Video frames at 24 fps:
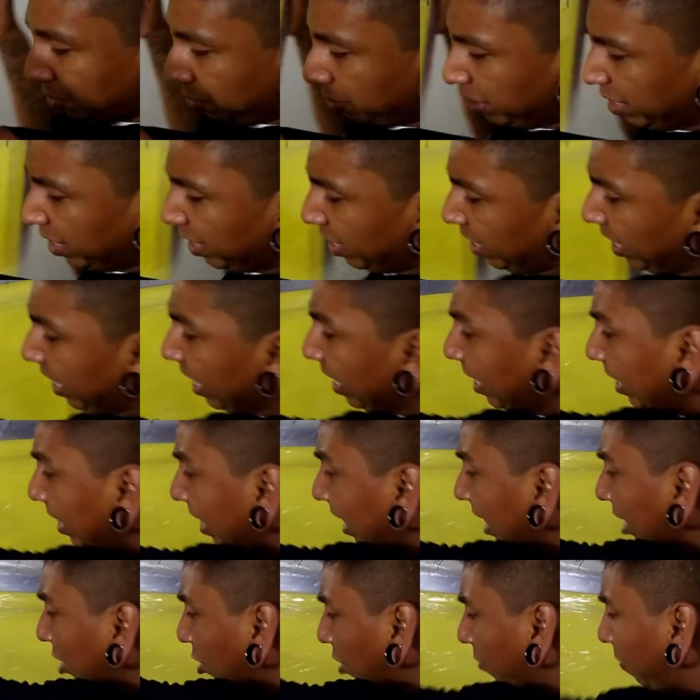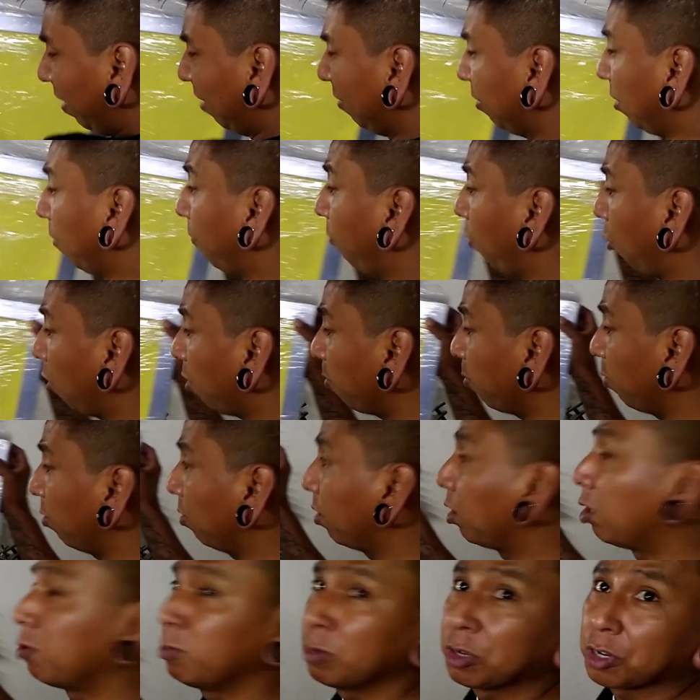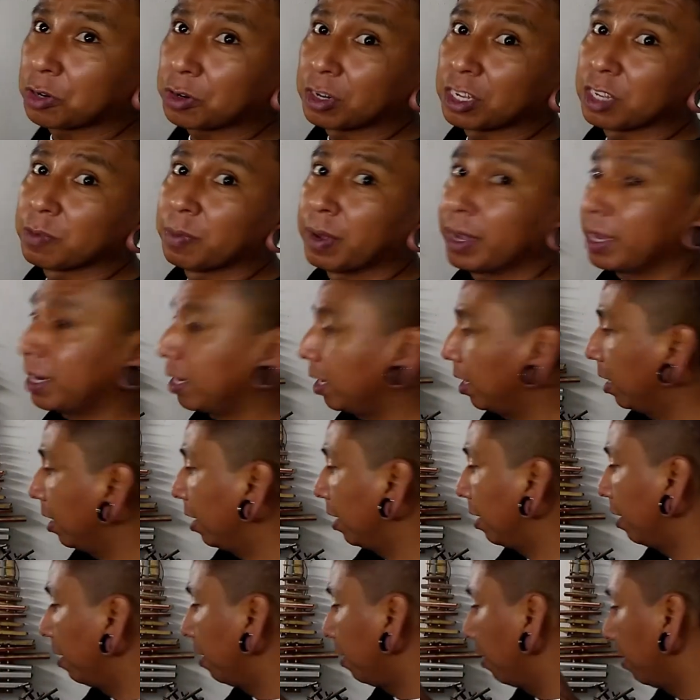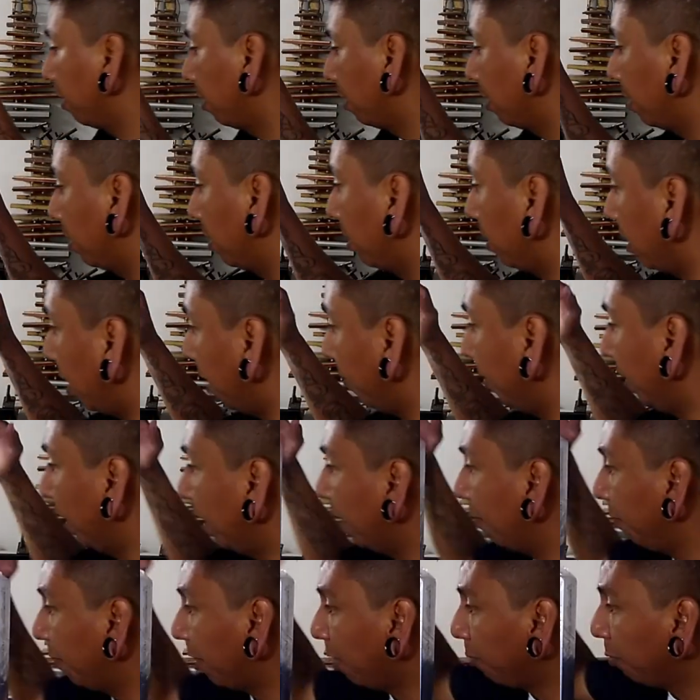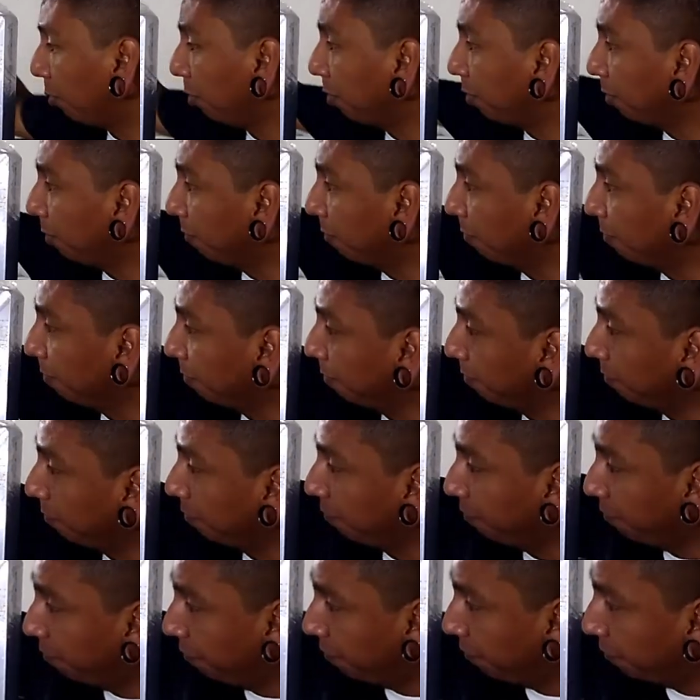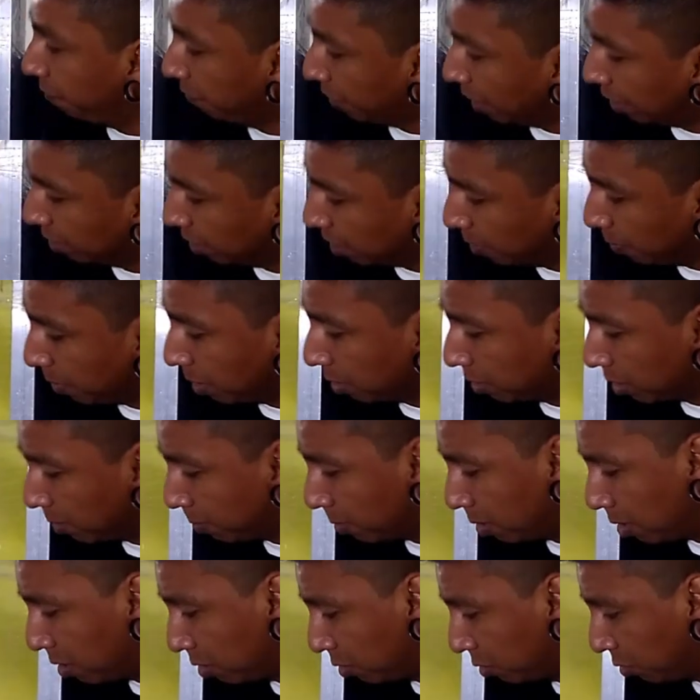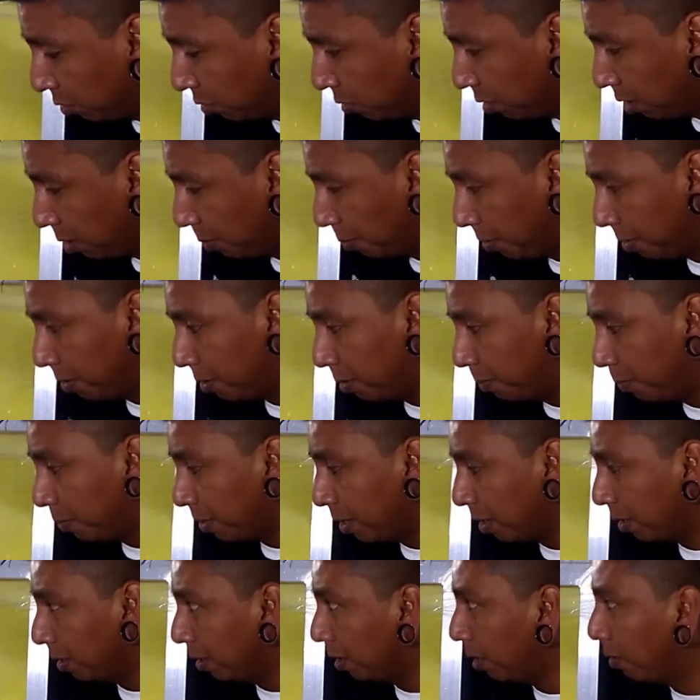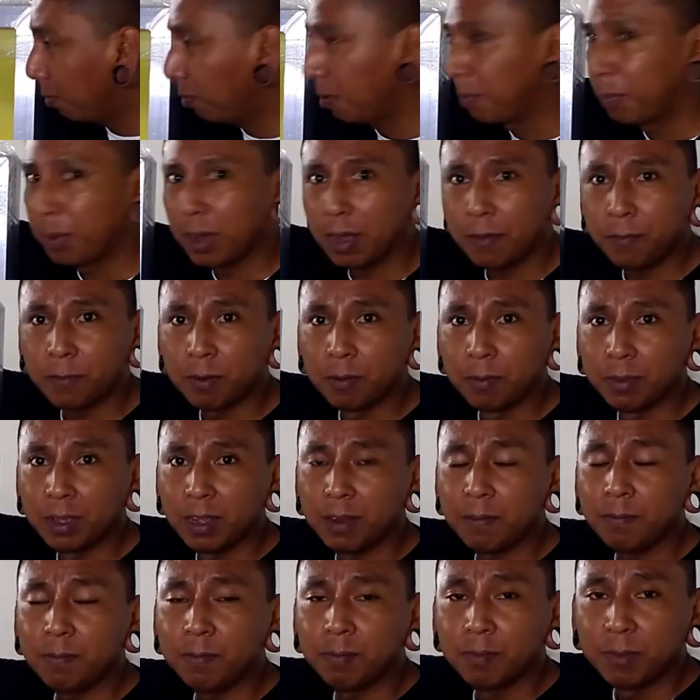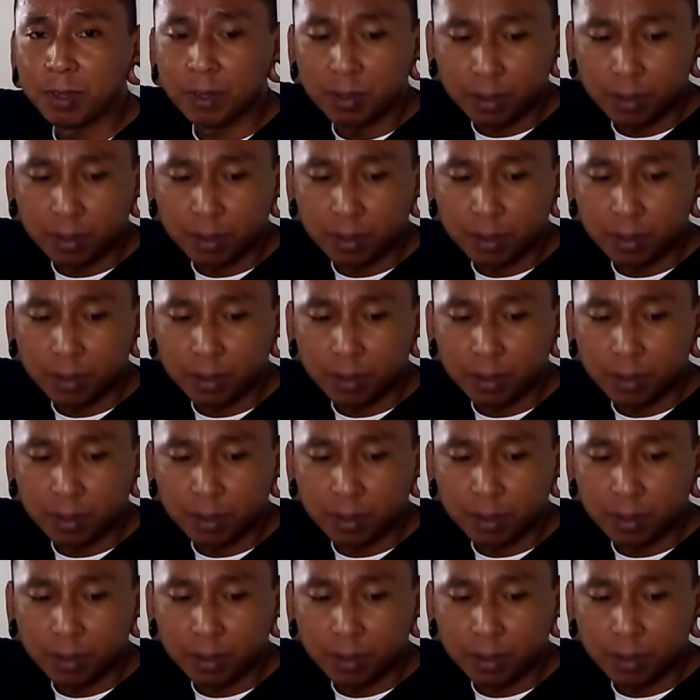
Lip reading: So yeah, and these are very affordable, the aluminum screens, man. I mean, if I would have found out about them a lot sooner, I would have bought from them